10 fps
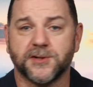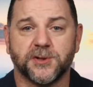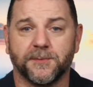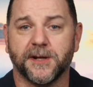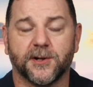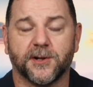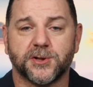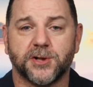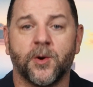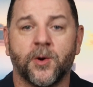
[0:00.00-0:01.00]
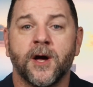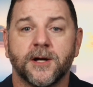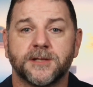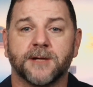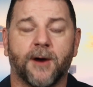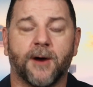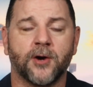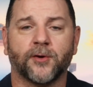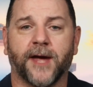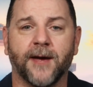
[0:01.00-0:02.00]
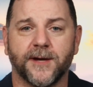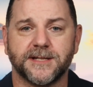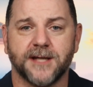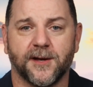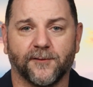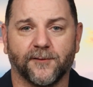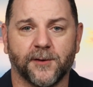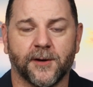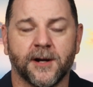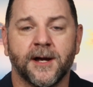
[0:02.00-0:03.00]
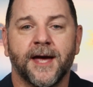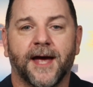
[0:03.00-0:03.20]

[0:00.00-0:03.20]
She'll be on our show tomorrow. Can't wait to interview her.